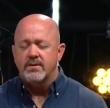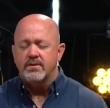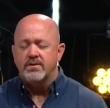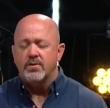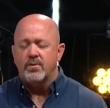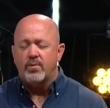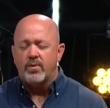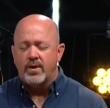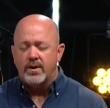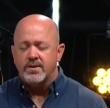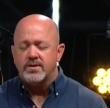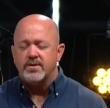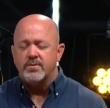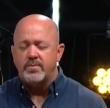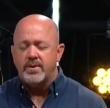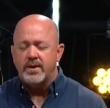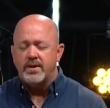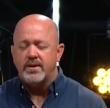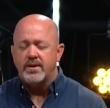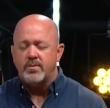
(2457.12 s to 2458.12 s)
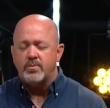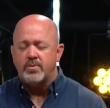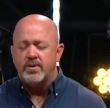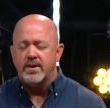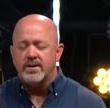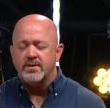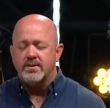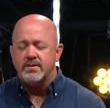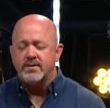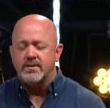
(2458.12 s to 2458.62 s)
to want to be in your
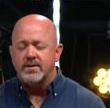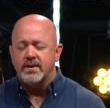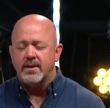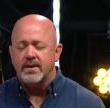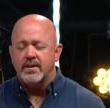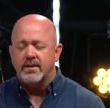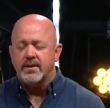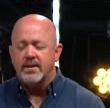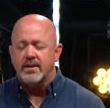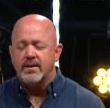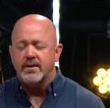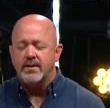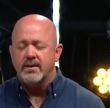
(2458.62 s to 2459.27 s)
presence daily.